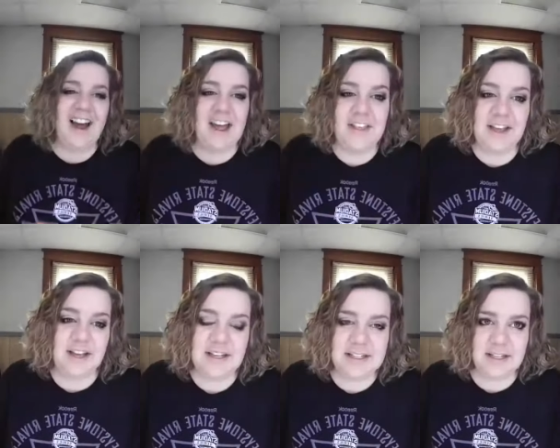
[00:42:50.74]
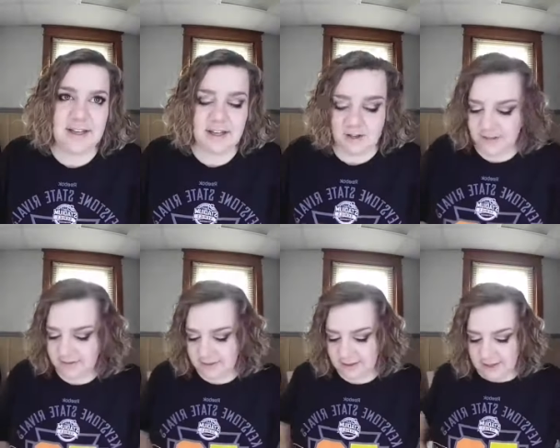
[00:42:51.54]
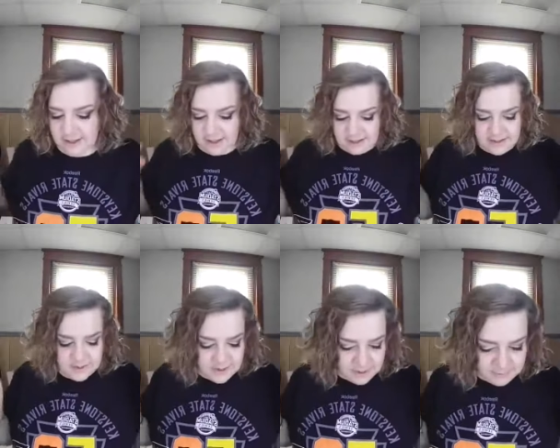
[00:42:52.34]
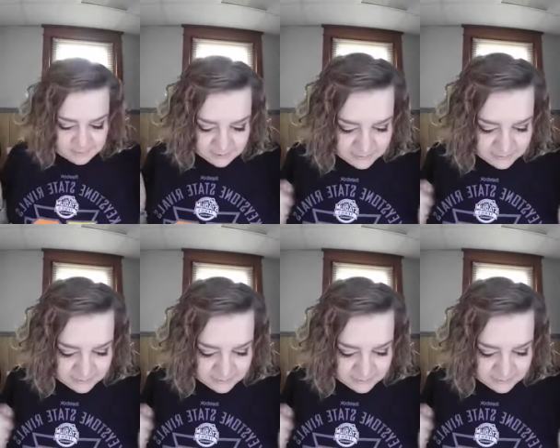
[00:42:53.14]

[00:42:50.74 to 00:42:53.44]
I think I need to get going. Let's do our lip real